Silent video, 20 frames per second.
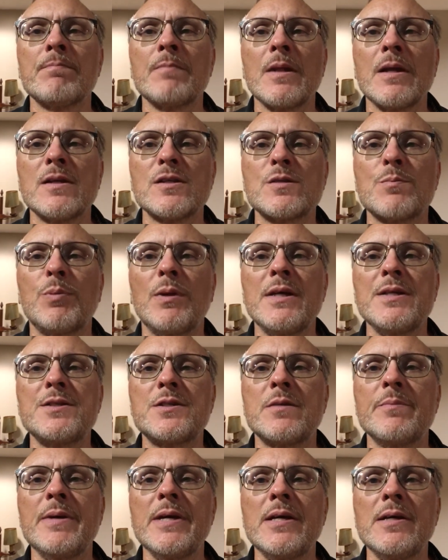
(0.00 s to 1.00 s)
It's a place
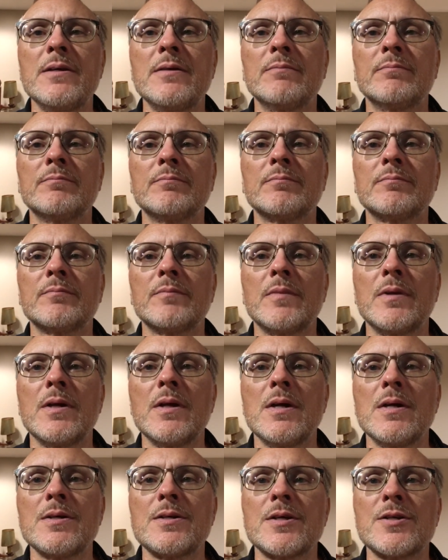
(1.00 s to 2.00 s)
to be.
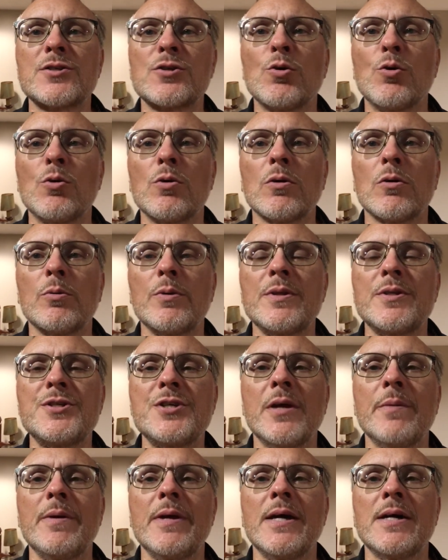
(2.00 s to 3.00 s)
To score with
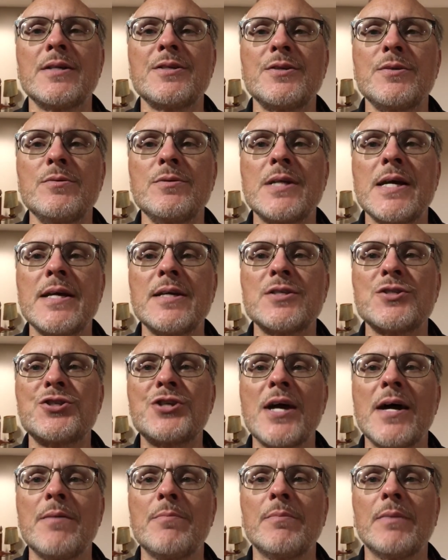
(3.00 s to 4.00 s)
Jimmy on Tuesday is
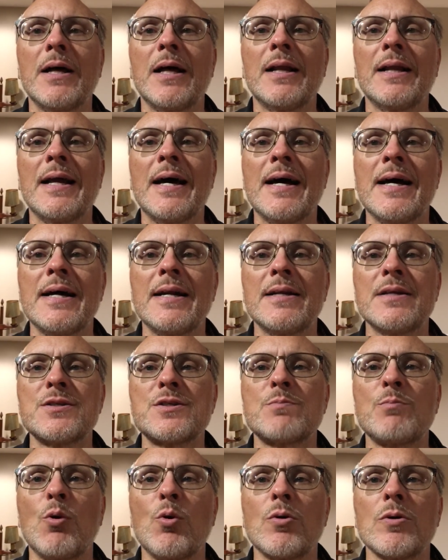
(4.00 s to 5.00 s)

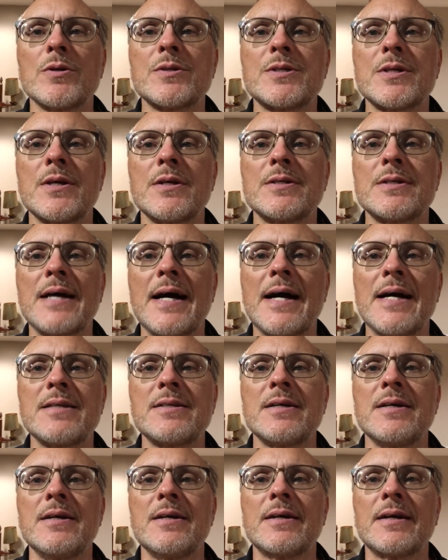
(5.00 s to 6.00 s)

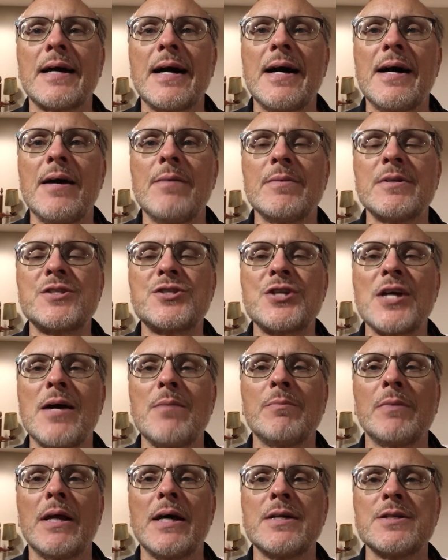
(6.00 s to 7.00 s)
GemLineSports.com. It's
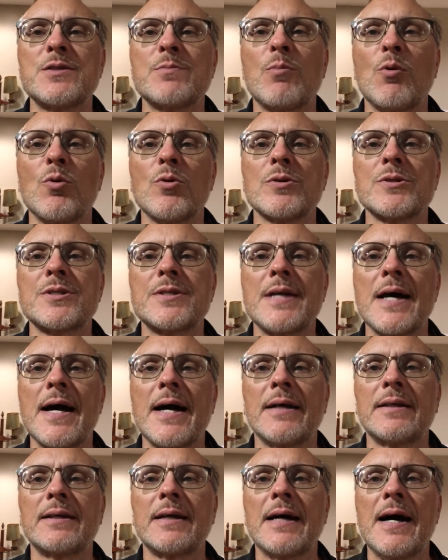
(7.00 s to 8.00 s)

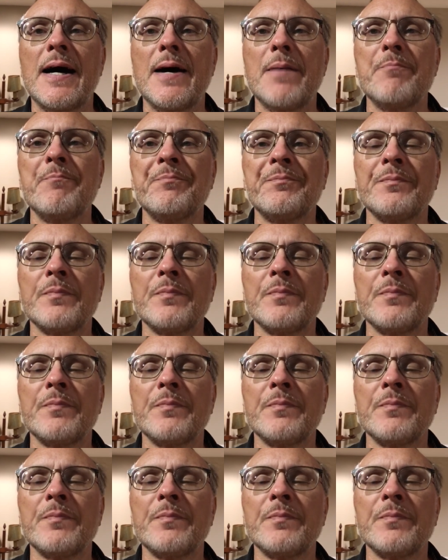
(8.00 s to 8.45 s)
GemLineSports.com.